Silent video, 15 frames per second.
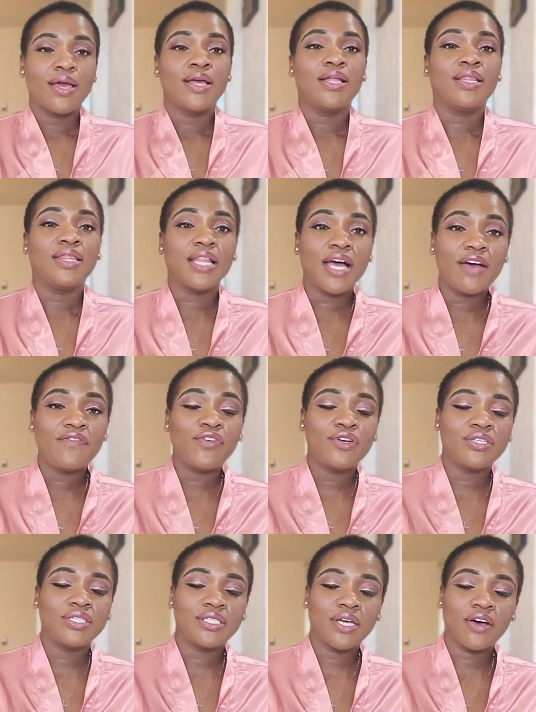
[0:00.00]
Love
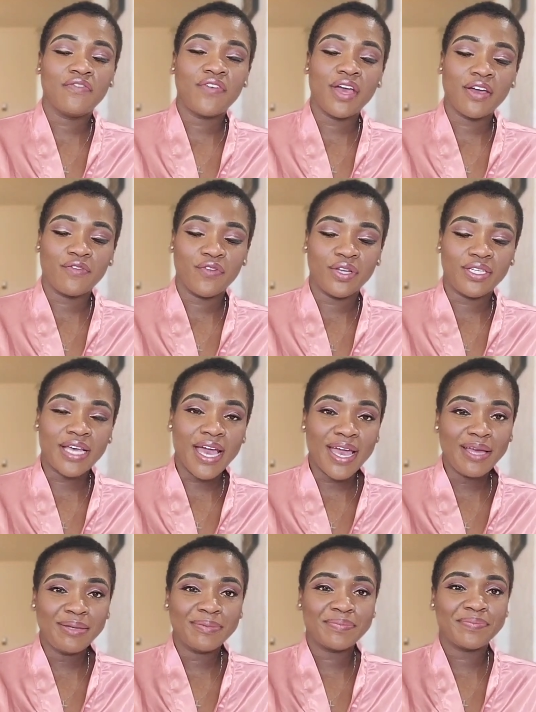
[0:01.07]
yourself every
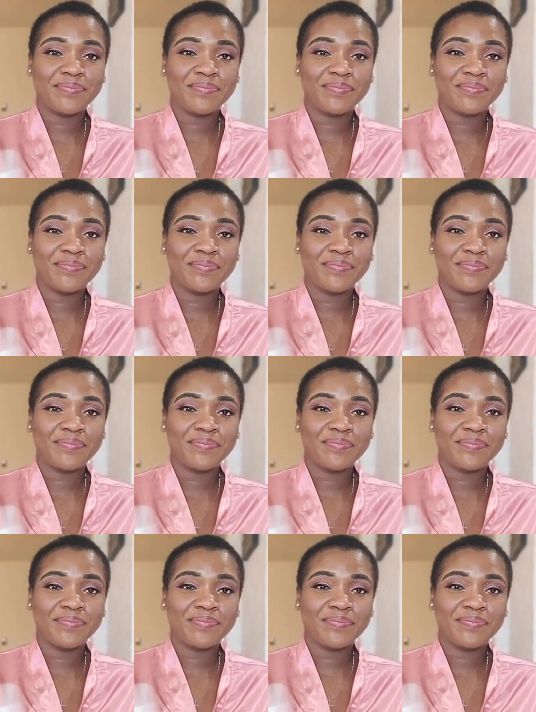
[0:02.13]
day.